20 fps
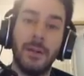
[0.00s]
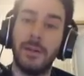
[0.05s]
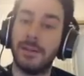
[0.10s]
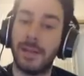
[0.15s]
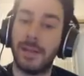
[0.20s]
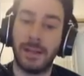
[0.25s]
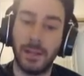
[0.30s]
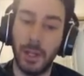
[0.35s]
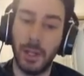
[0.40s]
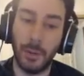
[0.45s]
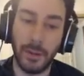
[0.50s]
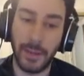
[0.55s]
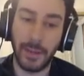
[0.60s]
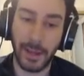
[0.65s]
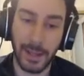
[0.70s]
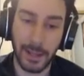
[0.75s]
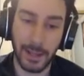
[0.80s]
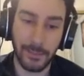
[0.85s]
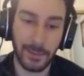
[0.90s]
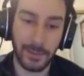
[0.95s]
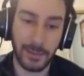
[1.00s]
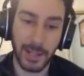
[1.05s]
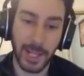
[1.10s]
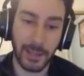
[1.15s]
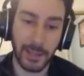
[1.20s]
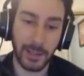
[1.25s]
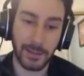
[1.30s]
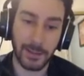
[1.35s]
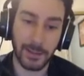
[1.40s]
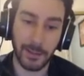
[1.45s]
There's like no way that can even
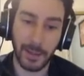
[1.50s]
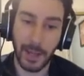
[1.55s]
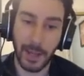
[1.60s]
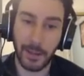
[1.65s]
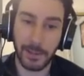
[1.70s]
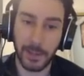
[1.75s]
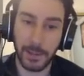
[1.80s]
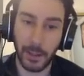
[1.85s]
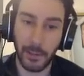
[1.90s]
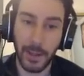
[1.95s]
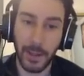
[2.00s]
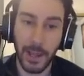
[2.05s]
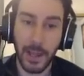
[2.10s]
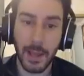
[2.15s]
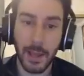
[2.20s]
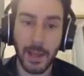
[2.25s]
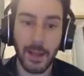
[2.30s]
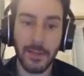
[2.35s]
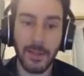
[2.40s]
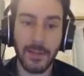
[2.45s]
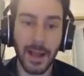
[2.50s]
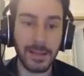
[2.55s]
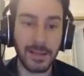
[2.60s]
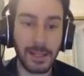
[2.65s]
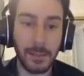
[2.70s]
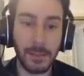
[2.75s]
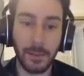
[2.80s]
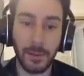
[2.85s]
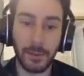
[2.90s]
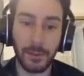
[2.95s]
take that into account. So that's
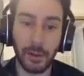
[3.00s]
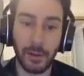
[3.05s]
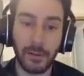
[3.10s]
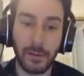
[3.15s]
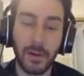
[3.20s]
going to be nerd.